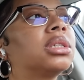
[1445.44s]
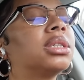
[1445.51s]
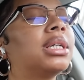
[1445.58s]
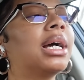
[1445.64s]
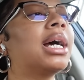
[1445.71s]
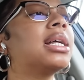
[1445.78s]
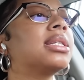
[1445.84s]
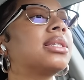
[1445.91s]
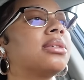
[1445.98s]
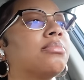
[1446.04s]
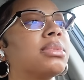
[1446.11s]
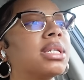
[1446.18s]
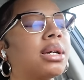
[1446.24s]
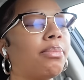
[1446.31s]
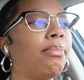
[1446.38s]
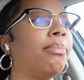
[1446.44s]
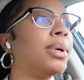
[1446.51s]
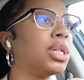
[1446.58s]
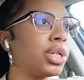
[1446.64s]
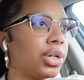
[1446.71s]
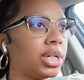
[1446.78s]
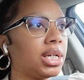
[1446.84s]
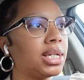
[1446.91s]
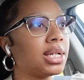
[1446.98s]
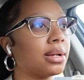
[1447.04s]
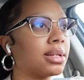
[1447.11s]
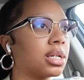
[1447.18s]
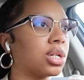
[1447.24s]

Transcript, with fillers: because I got some maternity tops.